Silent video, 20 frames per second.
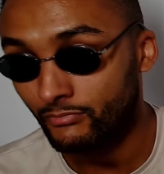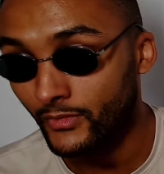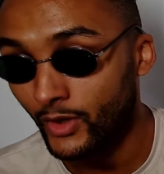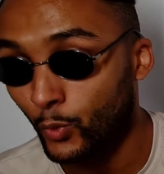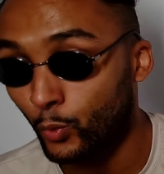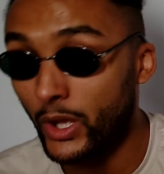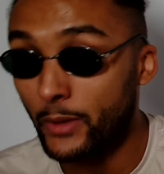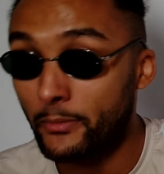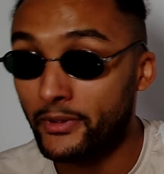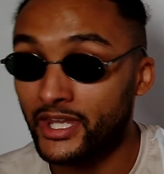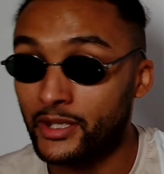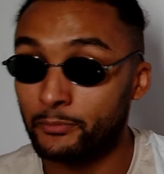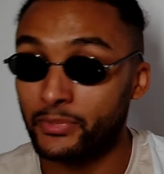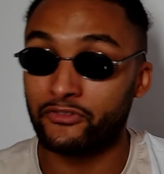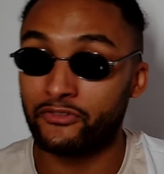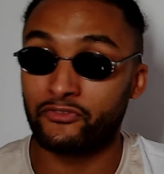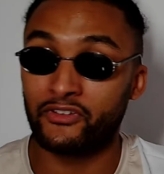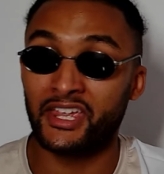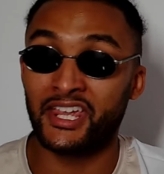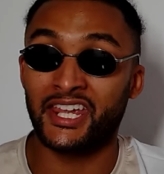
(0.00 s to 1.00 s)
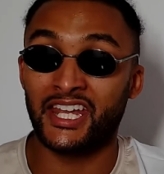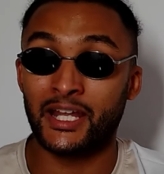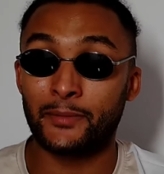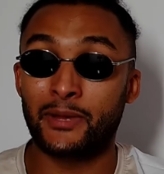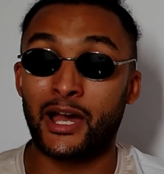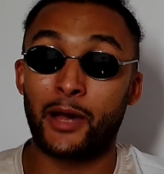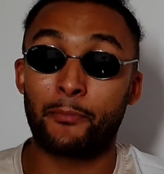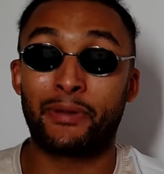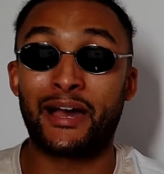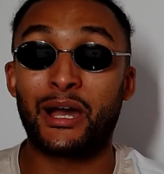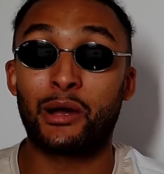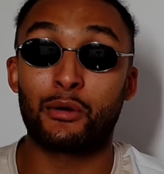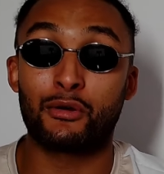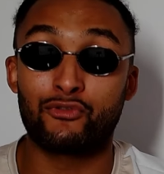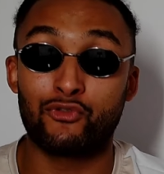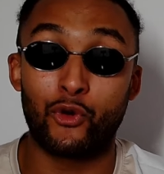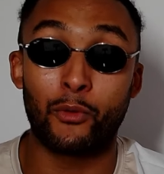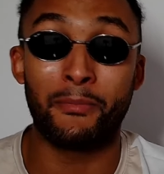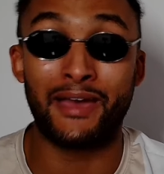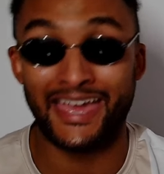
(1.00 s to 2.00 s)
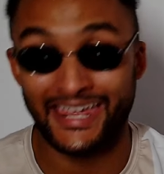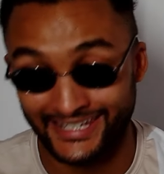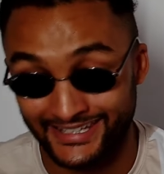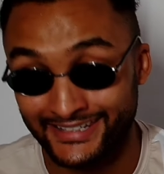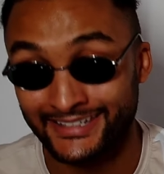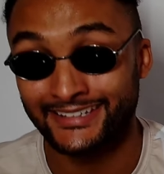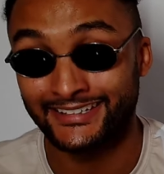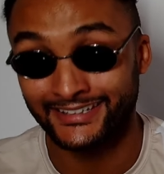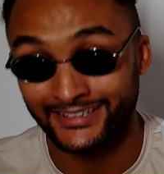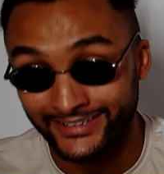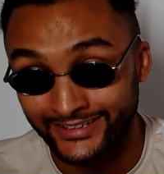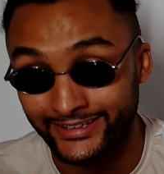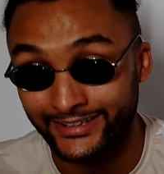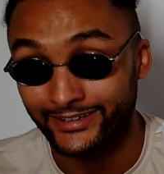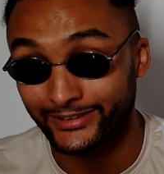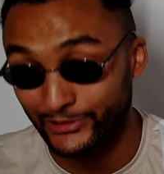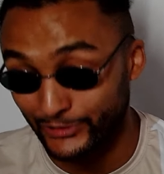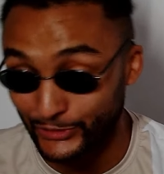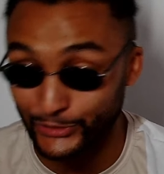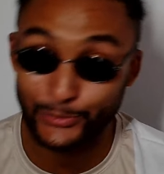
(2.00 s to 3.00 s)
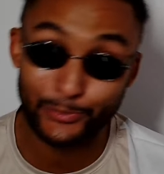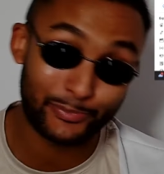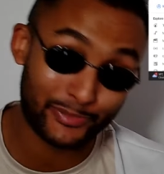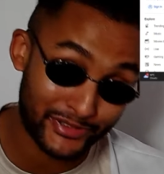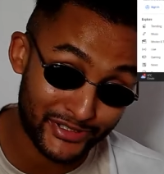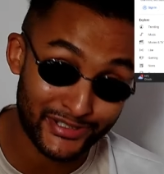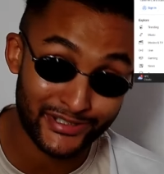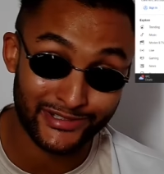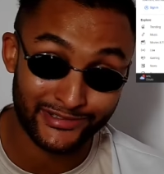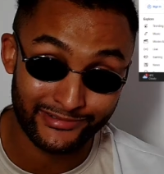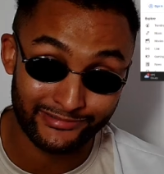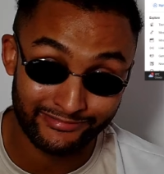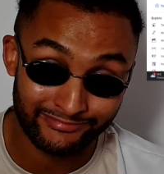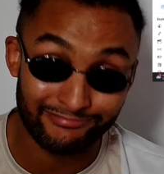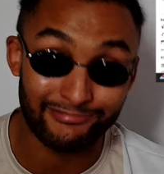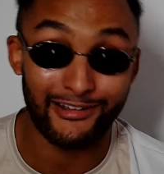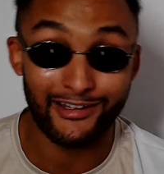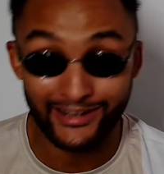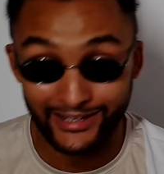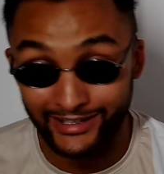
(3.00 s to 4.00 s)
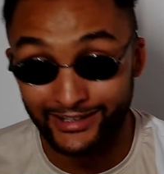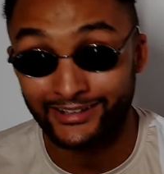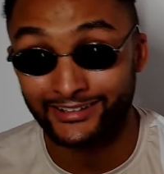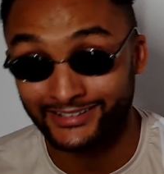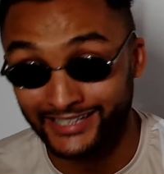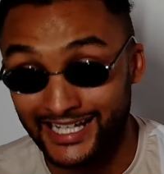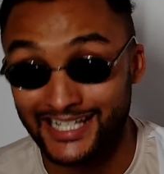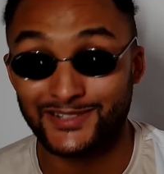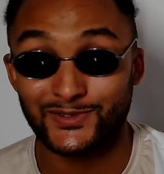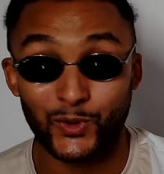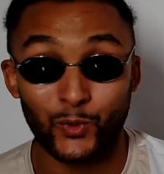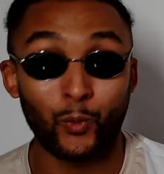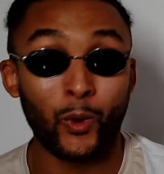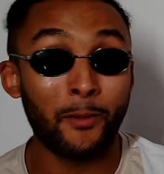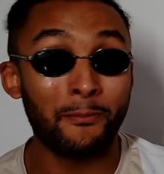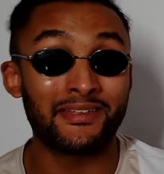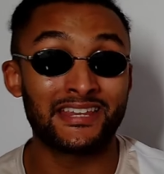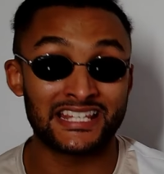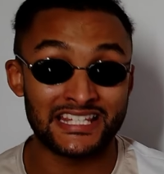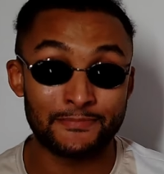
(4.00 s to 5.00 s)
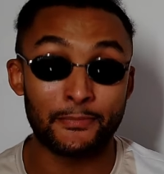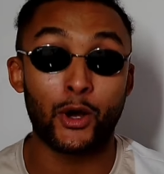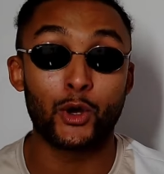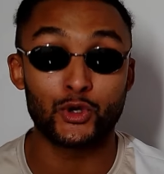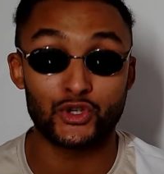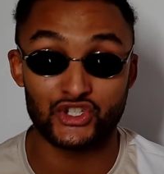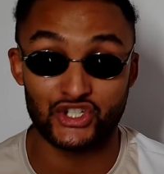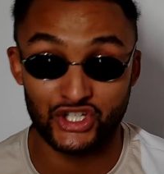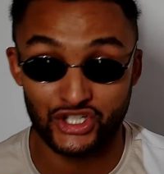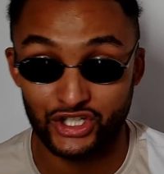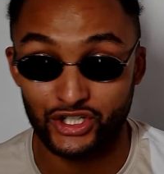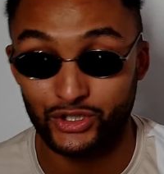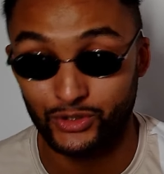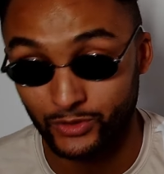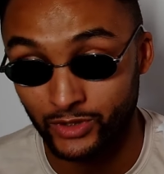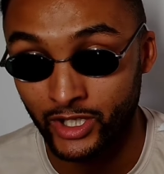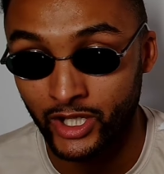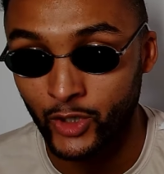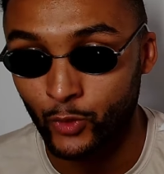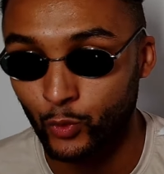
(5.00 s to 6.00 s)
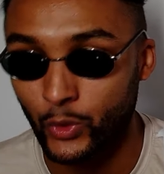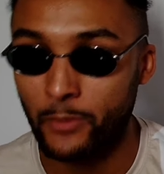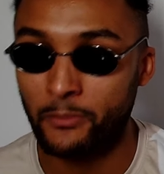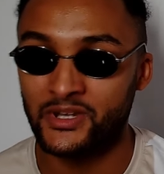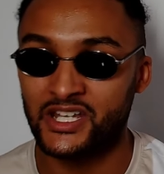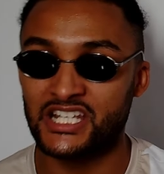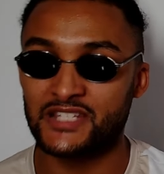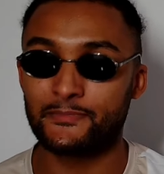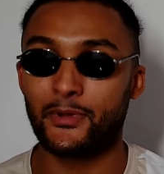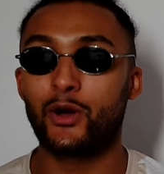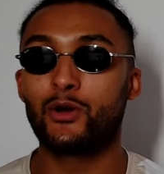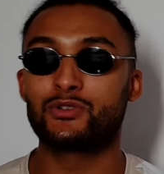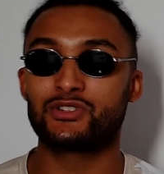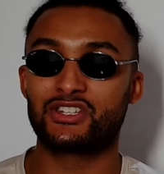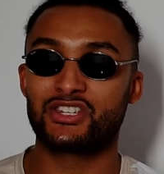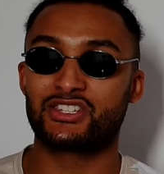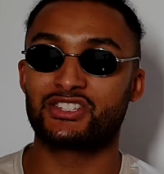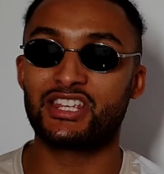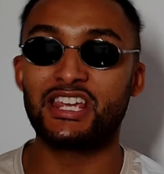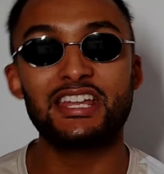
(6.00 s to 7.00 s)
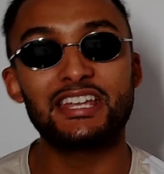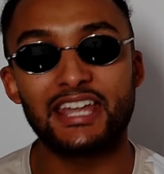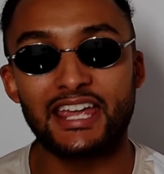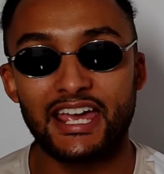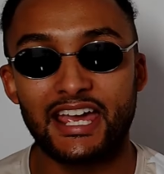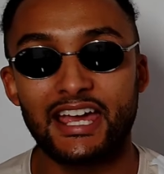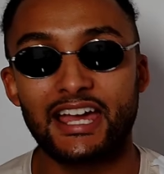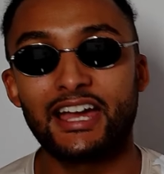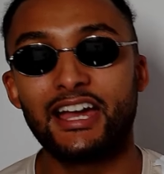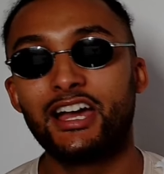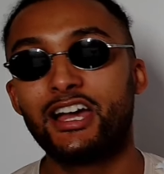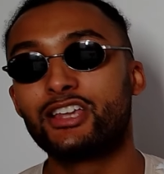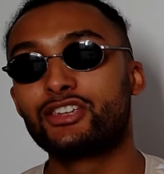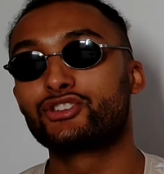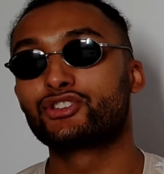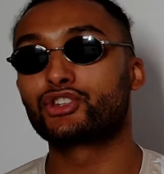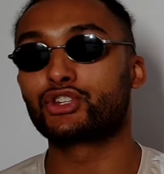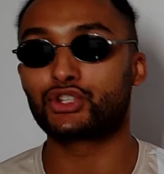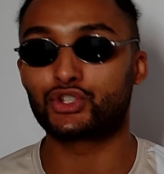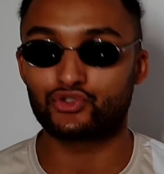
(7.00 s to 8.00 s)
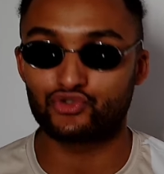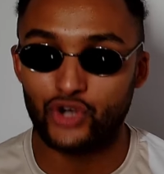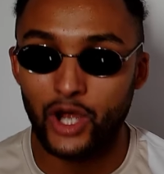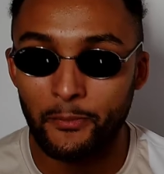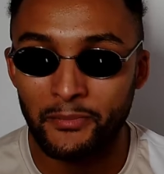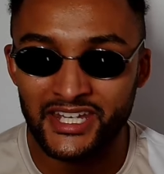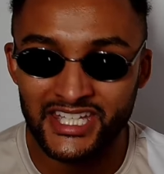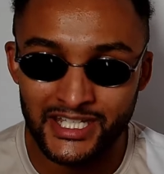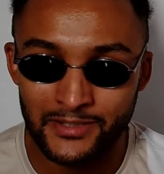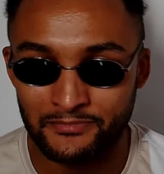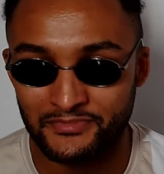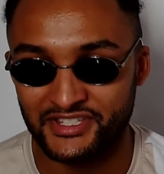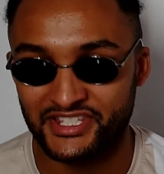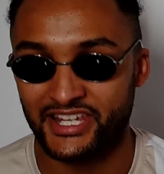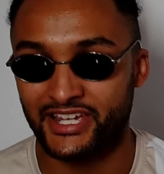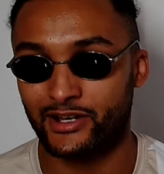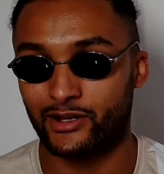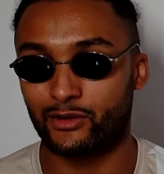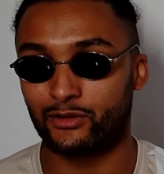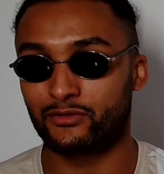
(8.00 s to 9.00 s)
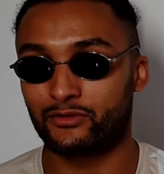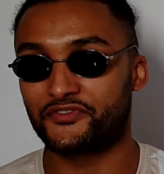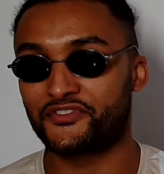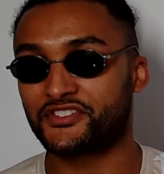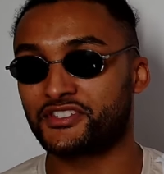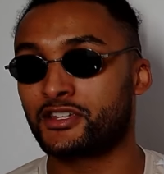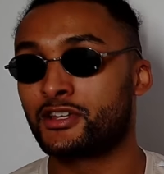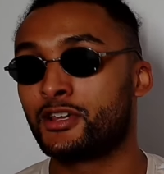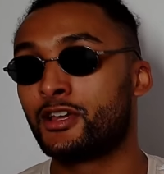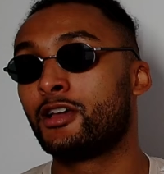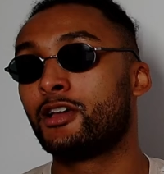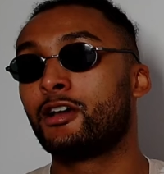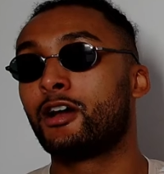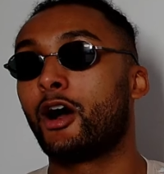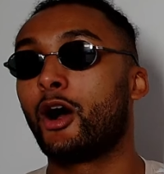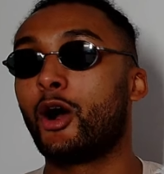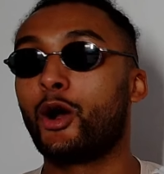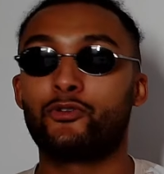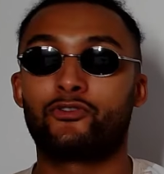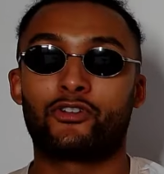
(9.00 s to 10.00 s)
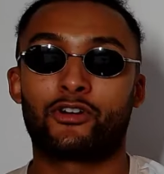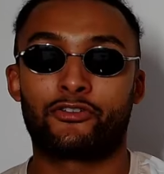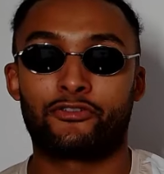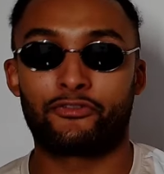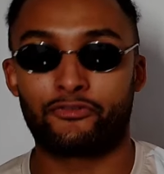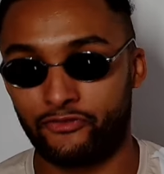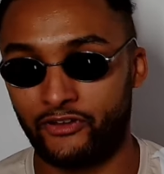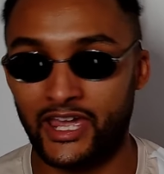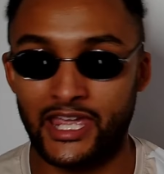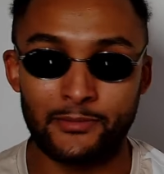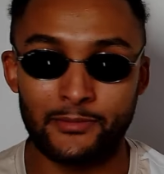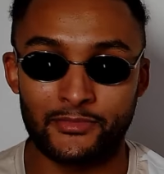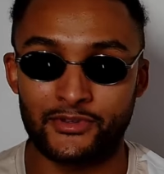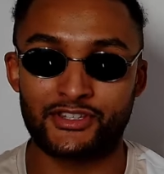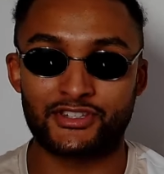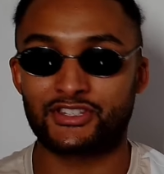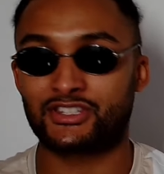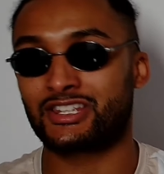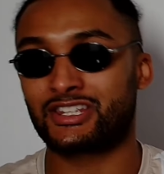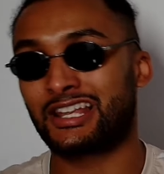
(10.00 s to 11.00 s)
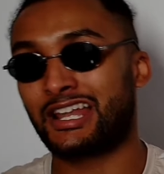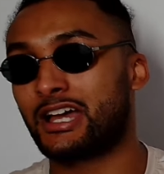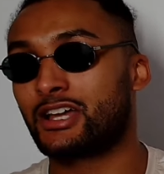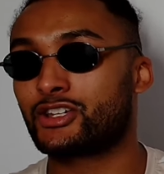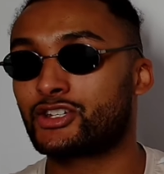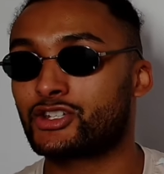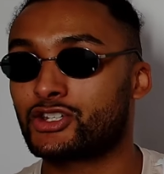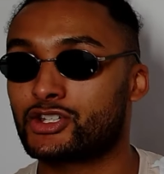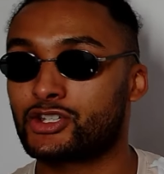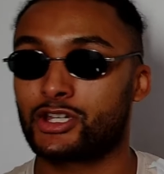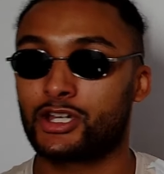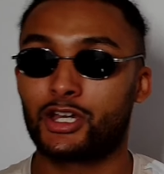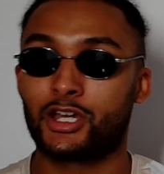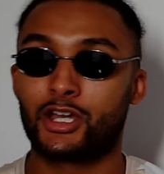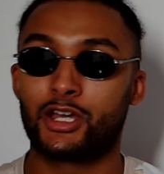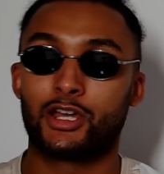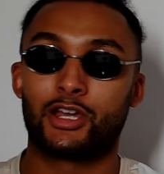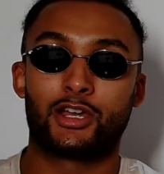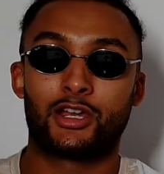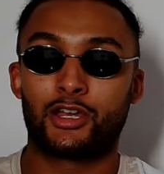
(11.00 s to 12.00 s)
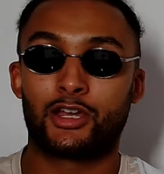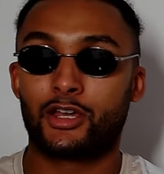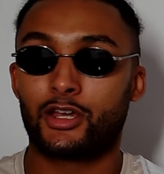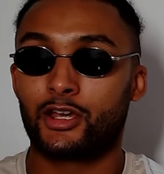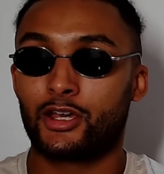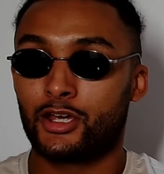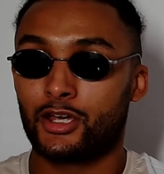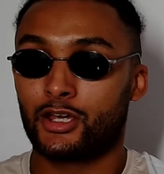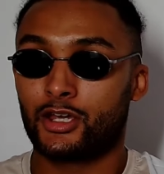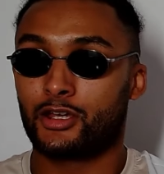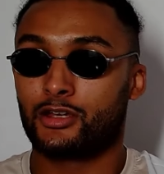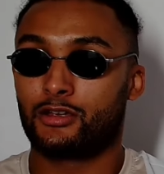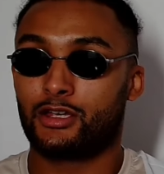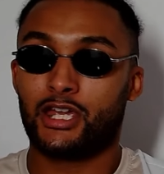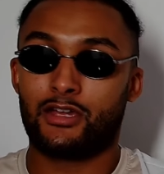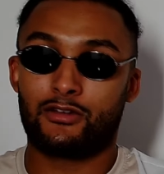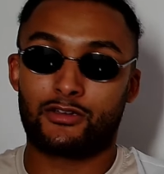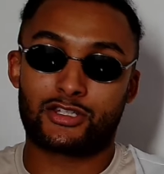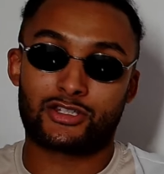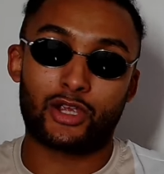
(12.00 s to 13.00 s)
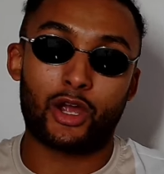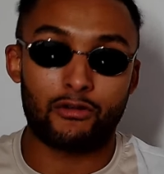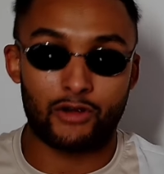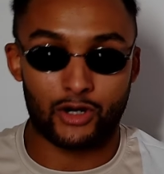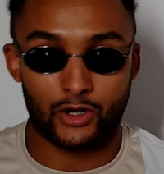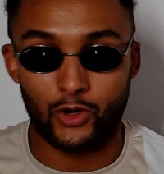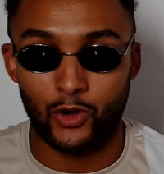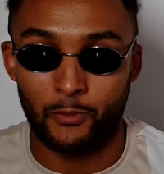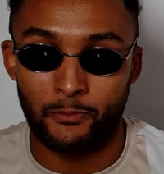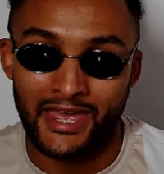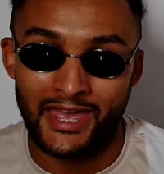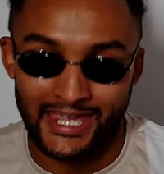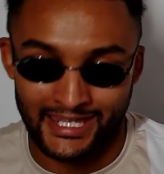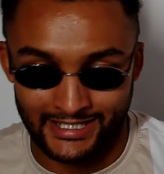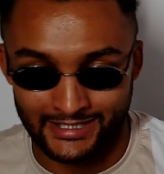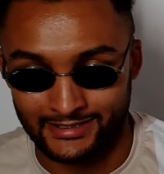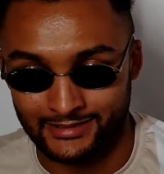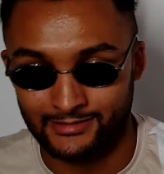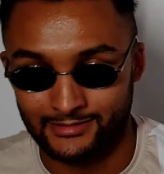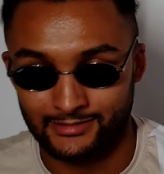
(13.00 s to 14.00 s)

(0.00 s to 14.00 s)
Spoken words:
Women be thinking about powerful men. Oops, right? That's what women's supposed to do. Women are supposed to sit there strumming themselves over famous / historical men.